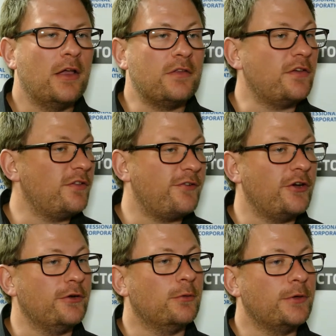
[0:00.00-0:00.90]
until the
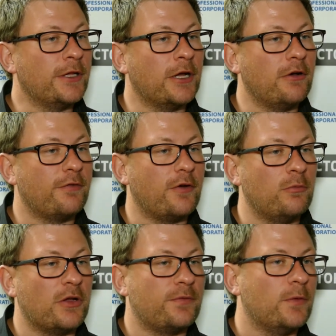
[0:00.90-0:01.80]
final. You know, I
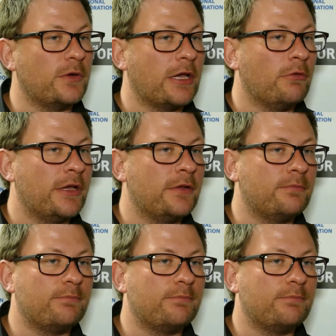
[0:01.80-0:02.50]
almost feel guilty